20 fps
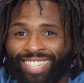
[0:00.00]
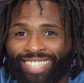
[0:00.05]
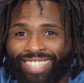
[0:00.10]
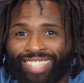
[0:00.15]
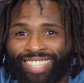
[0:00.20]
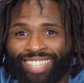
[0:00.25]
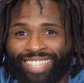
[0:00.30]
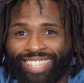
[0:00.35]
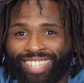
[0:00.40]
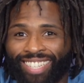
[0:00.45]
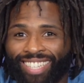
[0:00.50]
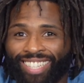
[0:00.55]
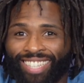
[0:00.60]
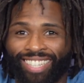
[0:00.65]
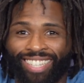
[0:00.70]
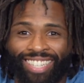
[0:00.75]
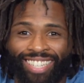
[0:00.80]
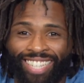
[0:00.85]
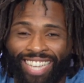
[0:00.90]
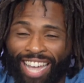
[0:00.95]
that make it?
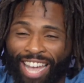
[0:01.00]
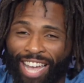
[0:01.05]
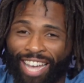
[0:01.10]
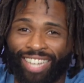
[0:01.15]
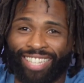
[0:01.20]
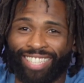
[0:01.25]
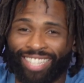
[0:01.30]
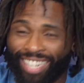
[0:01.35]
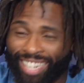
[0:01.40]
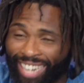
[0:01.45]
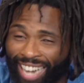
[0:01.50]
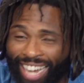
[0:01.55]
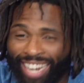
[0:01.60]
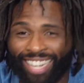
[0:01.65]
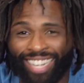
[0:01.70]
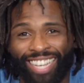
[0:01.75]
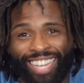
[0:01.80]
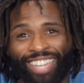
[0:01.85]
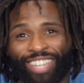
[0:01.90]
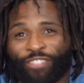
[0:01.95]
Yeah, like
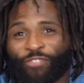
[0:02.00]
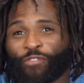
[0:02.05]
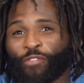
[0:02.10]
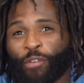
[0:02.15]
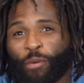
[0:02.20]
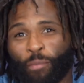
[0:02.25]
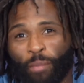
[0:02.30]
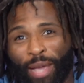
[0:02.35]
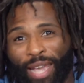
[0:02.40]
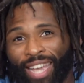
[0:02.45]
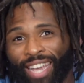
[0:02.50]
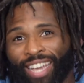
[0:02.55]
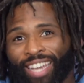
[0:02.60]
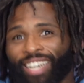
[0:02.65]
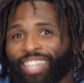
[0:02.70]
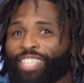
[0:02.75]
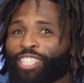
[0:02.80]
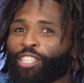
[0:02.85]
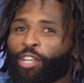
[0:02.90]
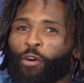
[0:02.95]
again, for me,
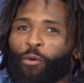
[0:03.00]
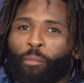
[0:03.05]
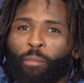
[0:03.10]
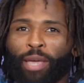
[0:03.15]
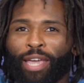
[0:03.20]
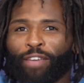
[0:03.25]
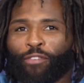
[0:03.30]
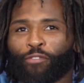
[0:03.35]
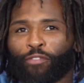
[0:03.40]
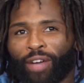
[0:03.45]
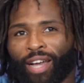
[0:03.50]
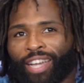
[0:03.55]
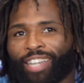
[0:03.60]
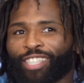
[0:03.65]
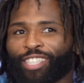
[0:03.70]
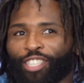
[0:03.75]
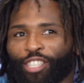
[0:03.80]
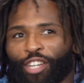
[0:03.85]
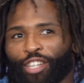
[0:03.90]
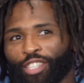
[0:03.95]
so me
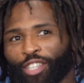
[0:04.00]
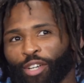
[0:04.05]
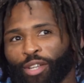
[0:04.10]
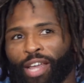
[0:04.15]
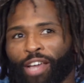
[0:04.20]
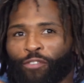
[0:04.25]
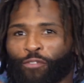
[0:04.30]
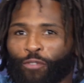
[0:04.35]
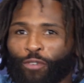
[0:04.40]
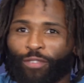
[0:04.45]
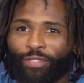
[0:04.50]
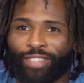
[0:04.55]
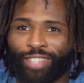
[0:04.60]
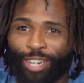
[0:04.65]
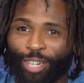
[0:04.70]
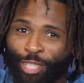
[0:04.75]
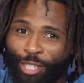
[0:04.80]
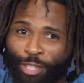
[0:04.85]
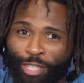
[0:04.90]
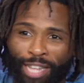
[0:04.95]
fighting Sergio, like
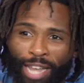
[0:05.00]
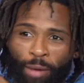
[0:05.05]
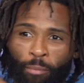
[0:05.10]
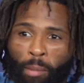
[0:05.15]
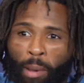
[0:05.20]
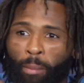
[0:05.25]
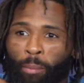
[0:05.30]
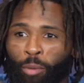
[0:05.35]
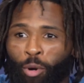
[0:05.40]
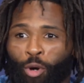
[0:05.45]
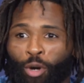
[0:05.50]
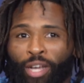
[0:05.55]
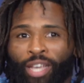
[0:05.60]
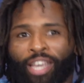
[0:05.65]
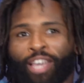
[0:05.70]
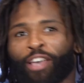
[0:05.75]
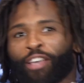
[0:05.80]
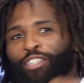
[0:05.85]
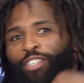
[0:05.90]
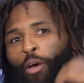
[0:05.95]
Sergio's like my boy,
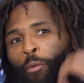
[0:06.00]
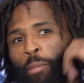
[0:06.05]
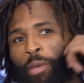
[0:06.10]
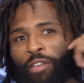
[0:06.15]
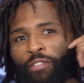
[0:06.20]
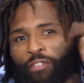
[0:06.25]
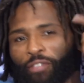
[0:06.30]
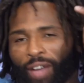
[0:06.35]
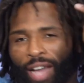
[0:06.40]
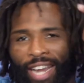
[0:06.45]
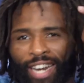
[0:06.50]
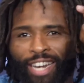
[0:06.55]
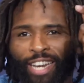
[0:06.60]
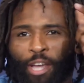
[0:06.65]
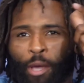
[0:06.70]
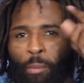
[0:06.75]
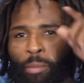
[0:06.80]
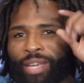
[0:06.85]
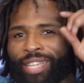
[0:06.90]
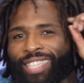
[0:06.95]
so me fighting
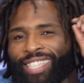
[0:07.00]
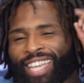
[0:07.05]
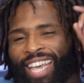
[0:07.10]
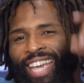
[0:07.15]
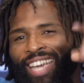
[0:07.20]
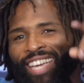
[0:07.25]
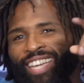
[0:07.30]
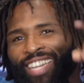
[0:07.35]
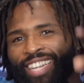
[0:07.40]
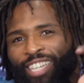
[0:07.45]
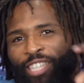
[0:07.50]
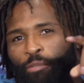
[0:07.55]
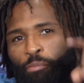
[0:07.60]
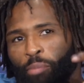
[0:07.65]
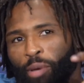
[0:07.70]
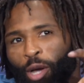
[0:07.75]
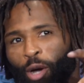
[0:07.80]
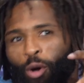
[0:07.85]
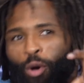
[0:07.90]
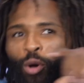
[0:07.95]
him and taking his
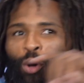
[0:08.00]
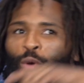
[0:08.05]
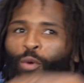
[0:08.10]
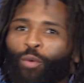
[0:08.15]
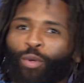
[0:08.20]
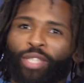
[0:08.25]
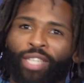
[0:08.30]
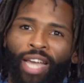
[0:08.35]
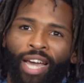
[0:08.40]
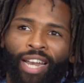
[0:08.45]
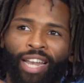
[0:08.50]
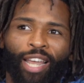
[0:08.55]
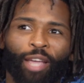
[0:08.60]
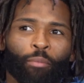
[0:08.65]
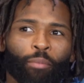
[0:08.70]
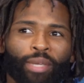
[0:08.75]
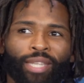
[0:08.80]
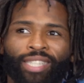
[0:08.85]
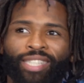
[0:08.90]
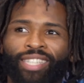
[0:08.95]
belt was kind of
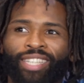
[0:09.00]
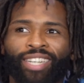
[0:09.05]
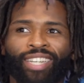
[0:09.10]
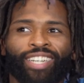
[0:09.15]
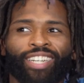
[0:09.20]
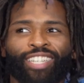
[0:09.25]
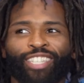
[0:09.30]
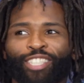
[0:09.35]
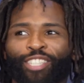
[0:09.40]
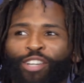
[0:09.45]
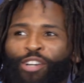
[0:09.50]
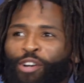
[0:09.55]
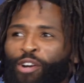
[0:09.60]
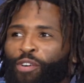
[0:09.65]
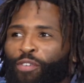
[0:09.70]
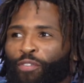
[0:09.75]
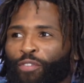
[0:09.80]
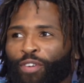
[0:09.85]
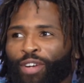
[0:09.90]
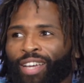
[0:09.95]
like me stealing his
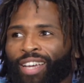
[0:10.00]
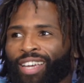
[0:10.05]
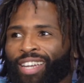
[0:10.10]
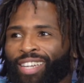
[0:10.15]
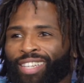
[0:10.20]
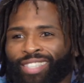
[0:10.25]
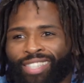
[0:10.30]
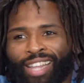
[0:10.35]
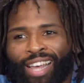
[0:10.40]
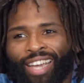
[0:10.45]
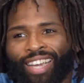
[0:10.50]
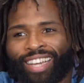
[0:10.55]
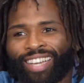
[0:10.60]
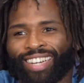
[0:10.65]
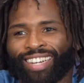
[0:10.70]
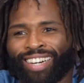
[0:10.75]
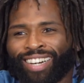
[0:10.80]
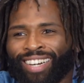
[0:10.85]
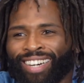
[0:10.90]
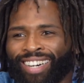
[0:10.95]
girlfriend. It's like,
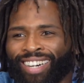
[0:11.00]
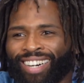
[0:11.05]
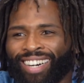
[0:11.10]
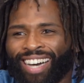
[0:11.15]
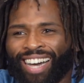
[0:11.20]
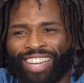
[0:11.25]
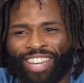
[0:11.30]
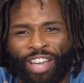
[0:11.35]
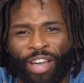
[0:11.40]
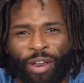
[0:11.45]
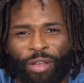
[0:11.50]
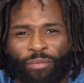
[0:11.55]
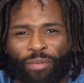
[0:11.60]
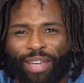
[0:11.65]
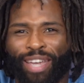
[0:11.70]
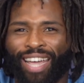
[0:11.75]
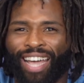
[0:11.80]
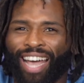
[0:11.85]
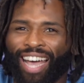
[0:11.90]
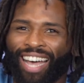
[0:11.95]
you know what I
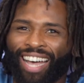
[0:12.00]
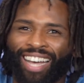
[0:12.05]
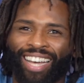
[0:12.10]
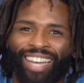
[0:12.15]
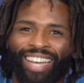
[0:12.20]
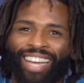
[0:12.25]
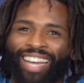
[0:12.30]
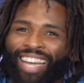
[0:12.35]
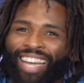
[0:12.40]
mean? I